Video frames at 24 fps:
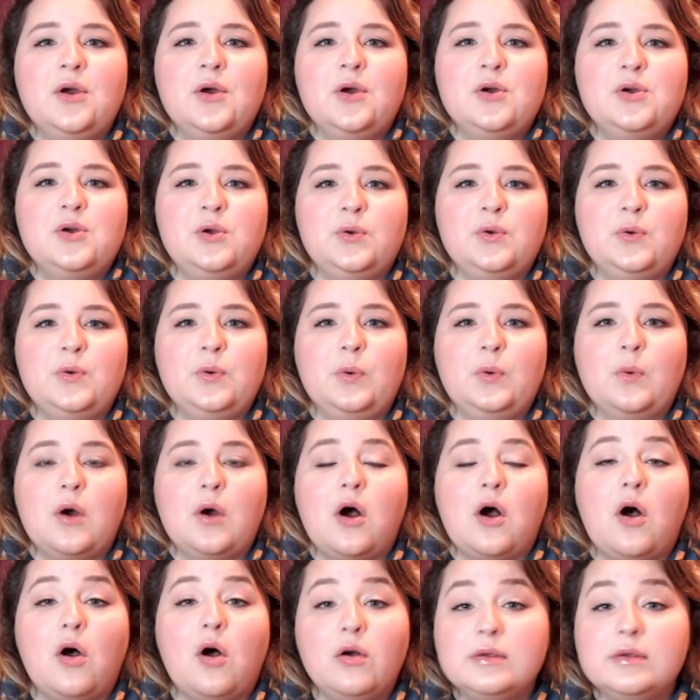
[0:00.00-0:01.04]
who
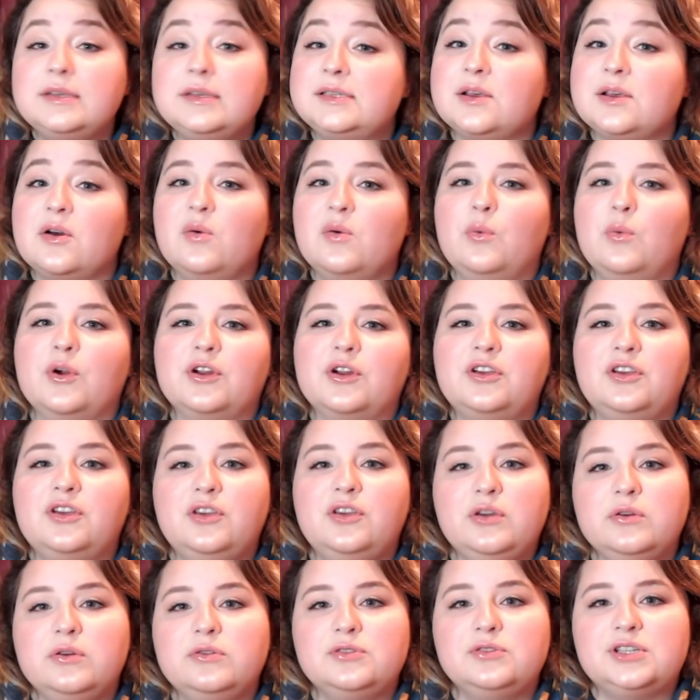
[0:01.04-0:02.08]
also were
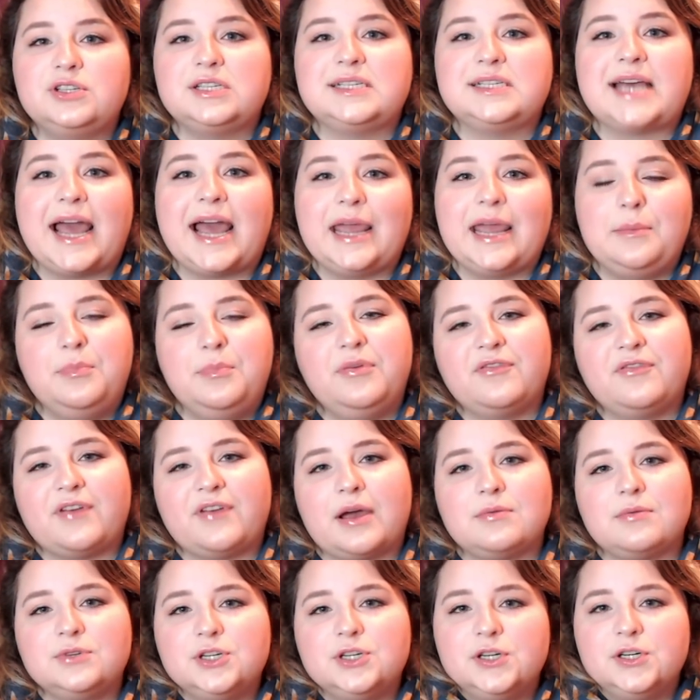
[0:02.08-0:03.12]
huge type
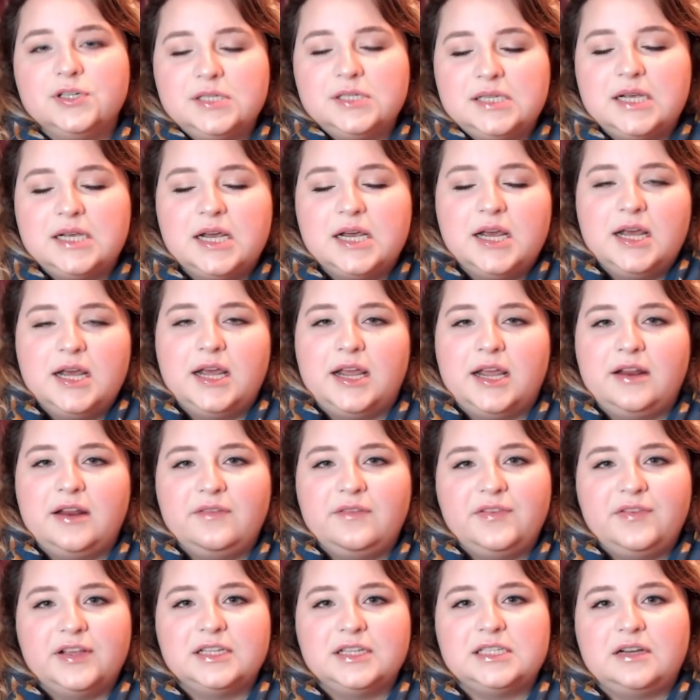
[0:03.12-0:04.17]
founders in
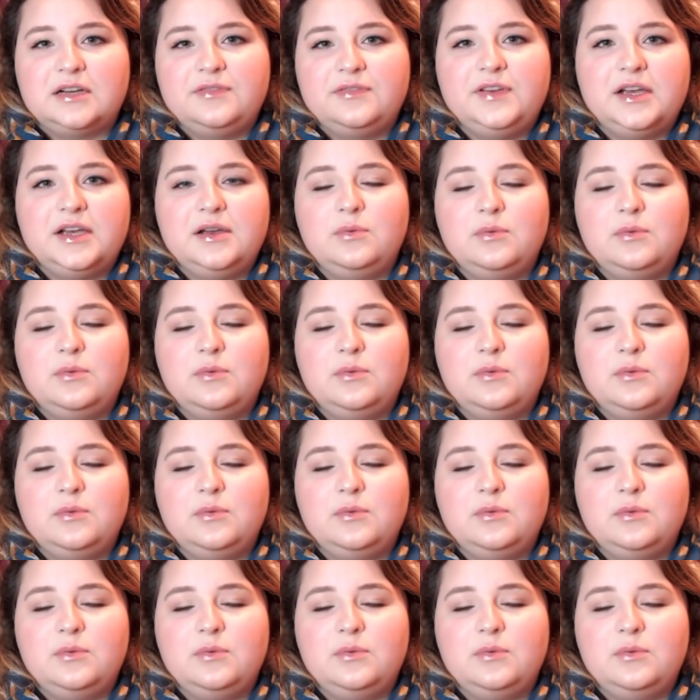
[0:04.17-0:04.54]
Philadelphia,